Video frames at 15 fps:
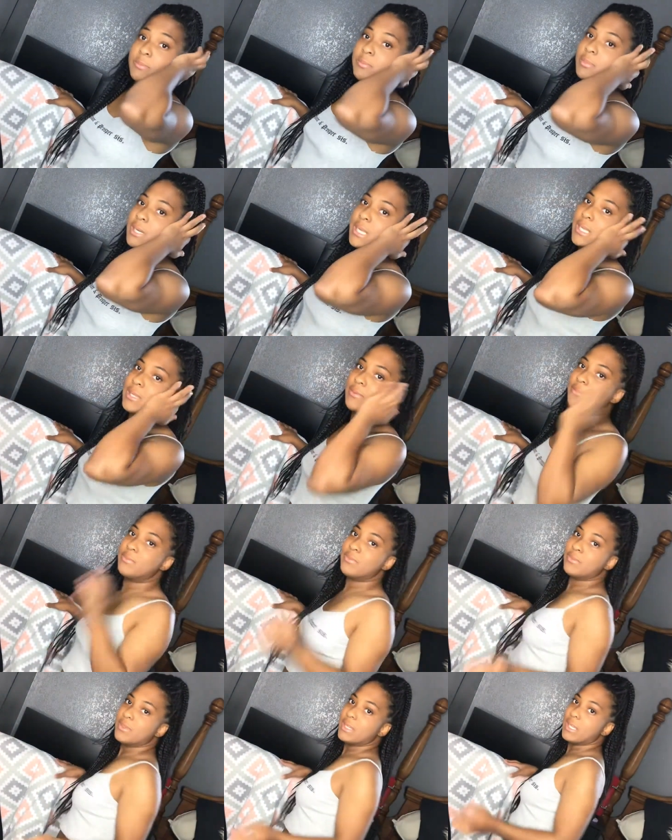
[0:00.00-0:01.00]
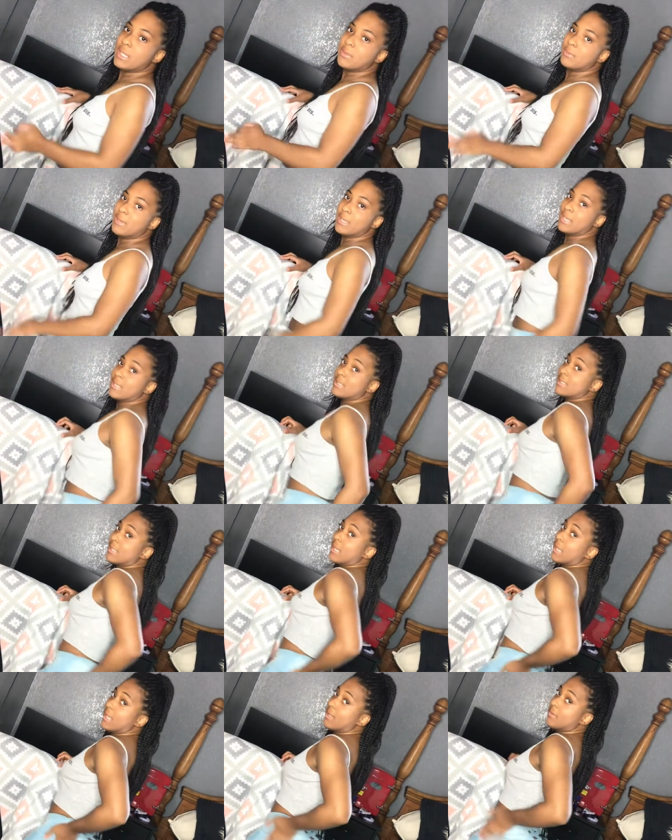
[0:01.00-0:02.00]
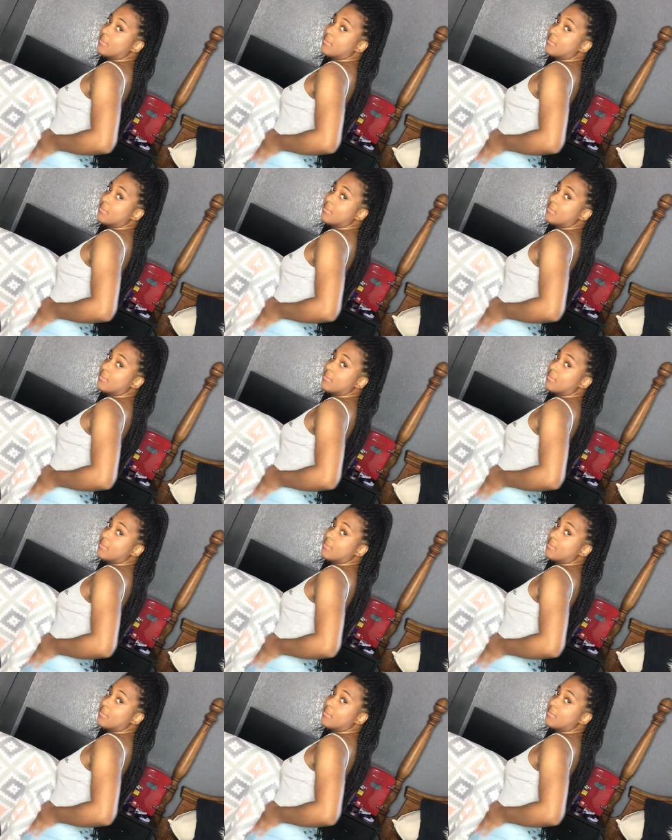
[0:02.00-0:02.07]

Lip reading: But anyway, yeah.